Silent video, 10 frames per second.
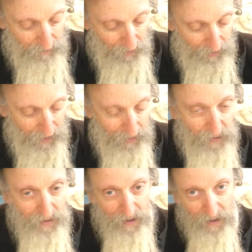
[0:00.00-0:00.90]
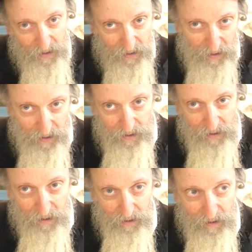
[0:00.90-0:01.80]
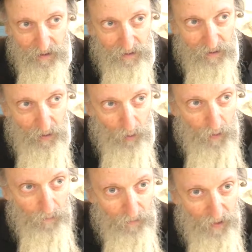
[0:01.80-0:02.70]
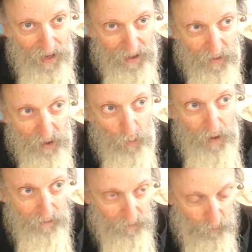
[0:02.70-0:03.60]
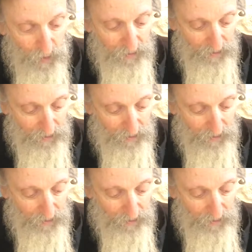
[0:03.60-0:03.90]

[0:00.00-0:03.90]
again, there's these oivav, the enemies want to